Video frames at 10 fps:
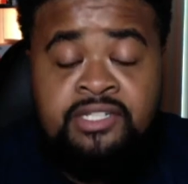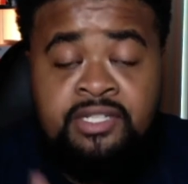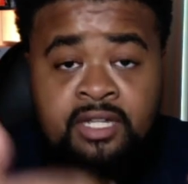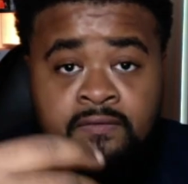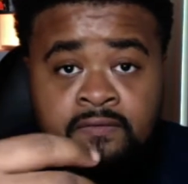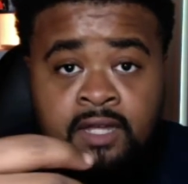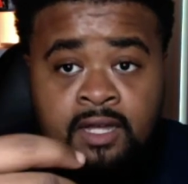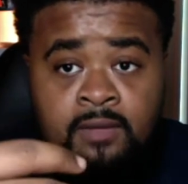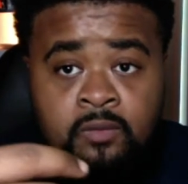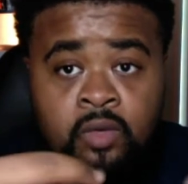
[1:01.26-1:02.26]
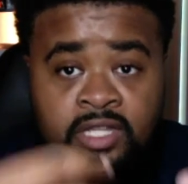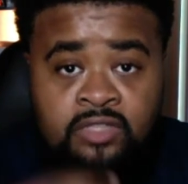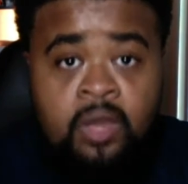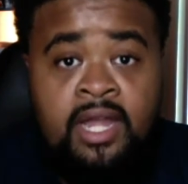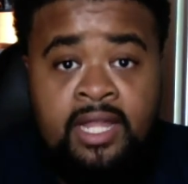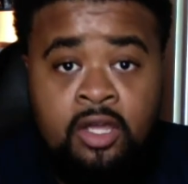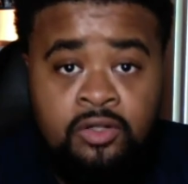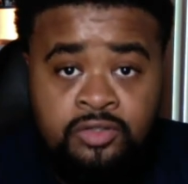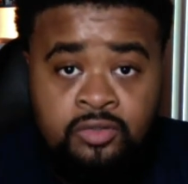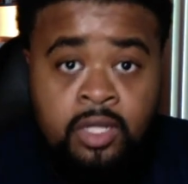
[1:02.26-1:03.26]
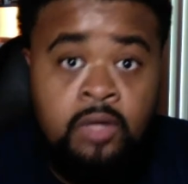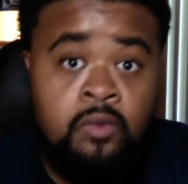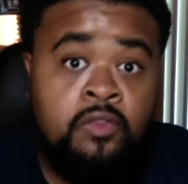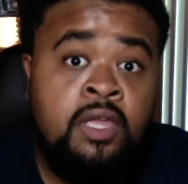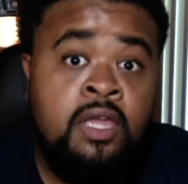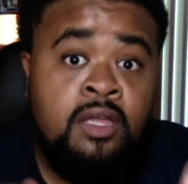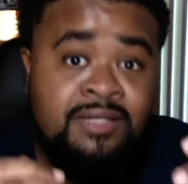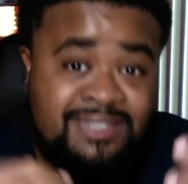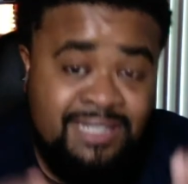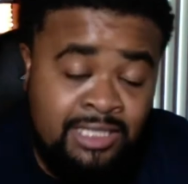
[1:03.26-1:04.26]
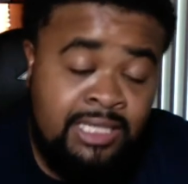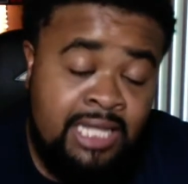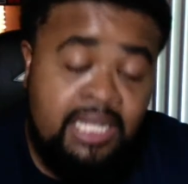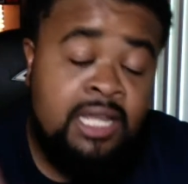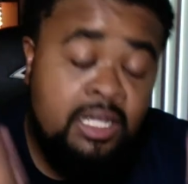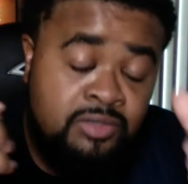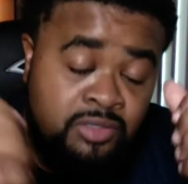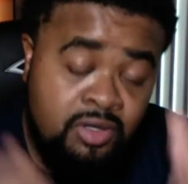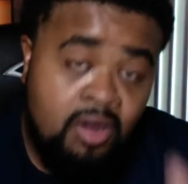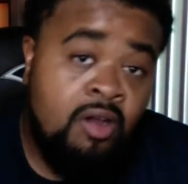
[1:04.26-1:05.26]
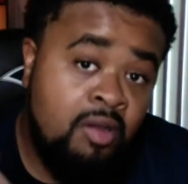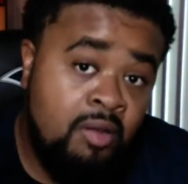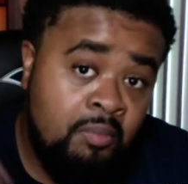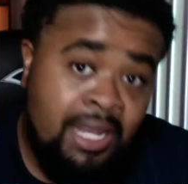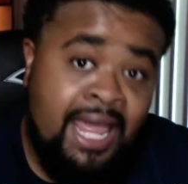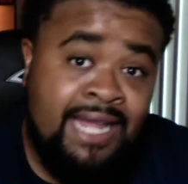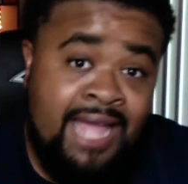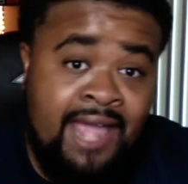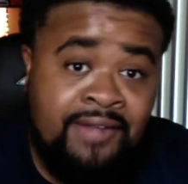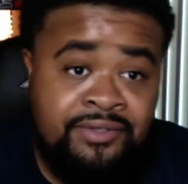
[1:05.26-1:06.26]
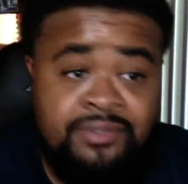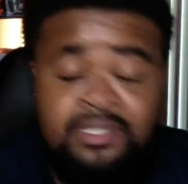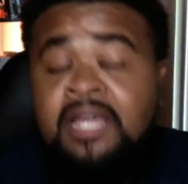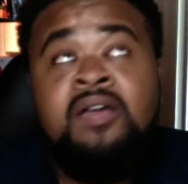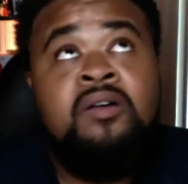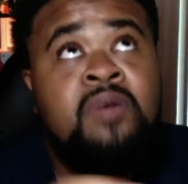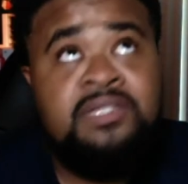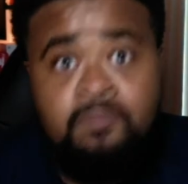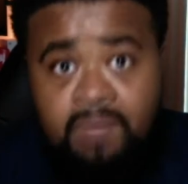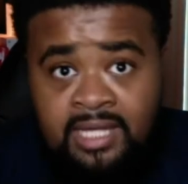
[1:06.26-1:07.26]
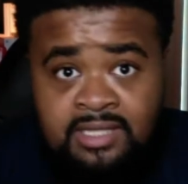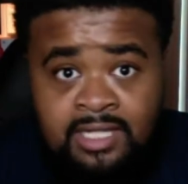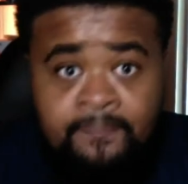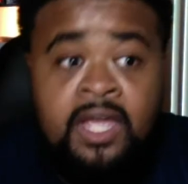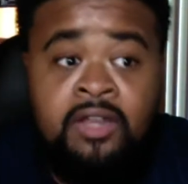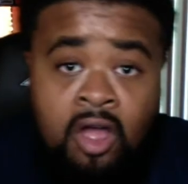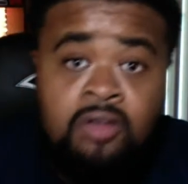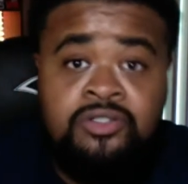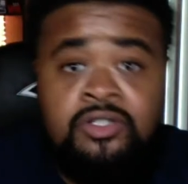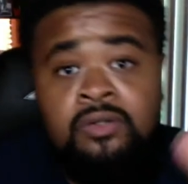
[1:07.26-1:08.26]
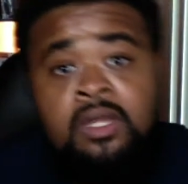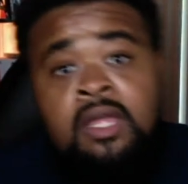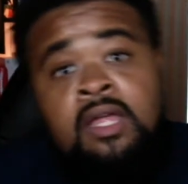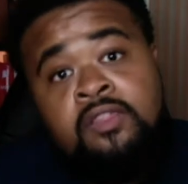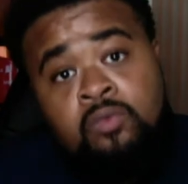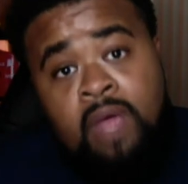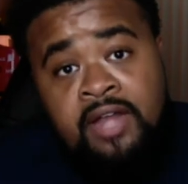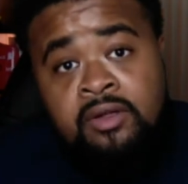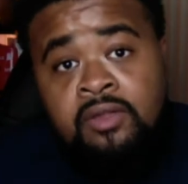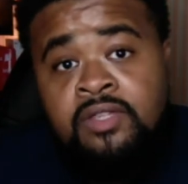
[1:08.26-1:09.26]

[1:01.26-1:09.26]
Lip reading: of what he's writing on the screen with leading star black actors was amazing. And also the writer on this